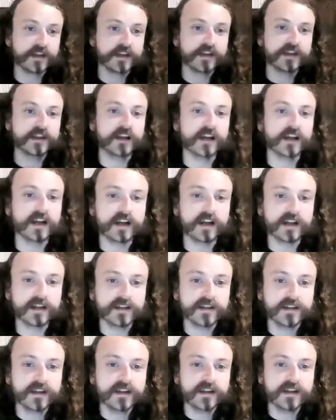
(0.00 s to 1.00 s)

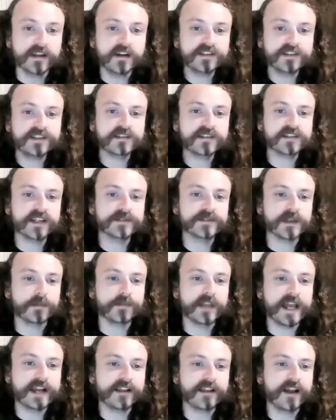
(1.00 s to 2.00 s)
It also claims that
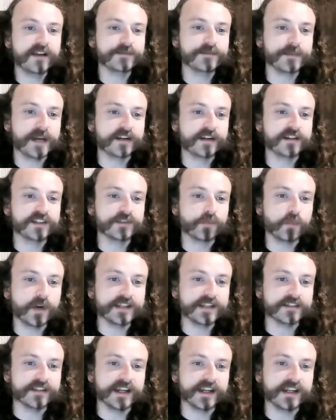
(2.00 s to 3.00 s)
Black Lives Matter is
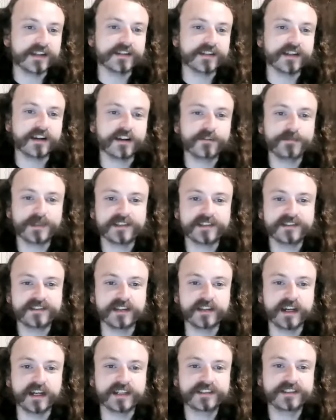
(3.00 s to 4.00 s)
white-led, and there have been
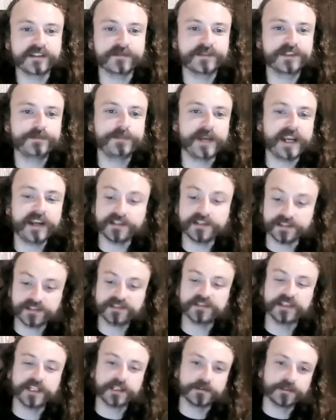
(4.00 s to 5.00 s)
some
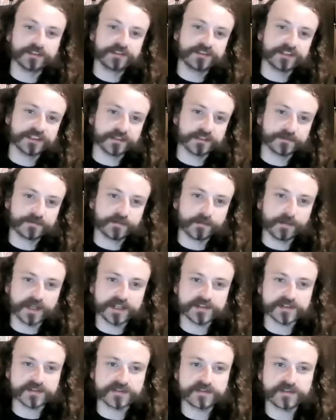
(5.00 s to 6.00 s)
Spanish language
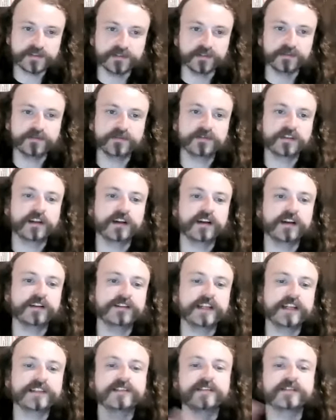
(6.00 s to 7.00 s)
disinformation too.
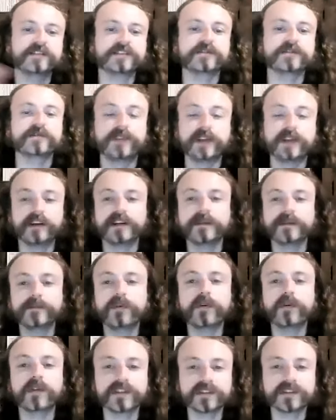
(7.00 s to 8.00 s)
That's also very
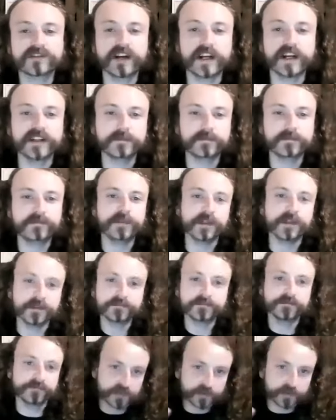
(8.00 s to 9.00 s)
important, trying to
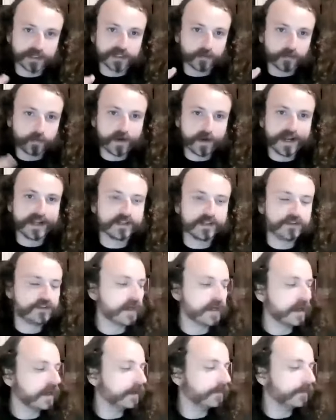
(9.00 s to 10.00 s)
create a
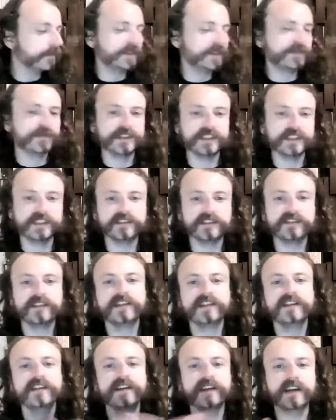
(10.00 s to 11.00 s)
wedge between
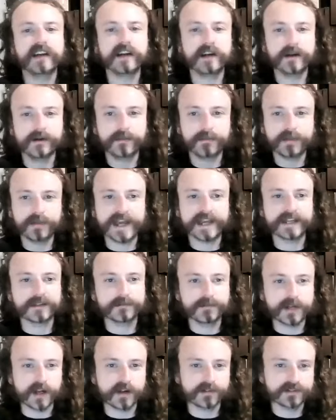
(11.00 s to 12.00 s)
Black
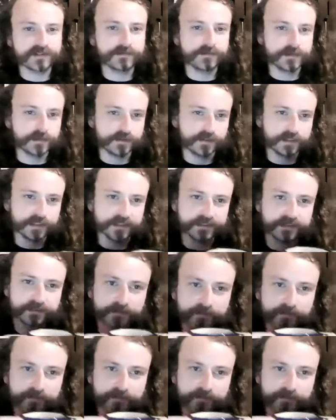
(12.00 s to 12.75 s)
and brown communities.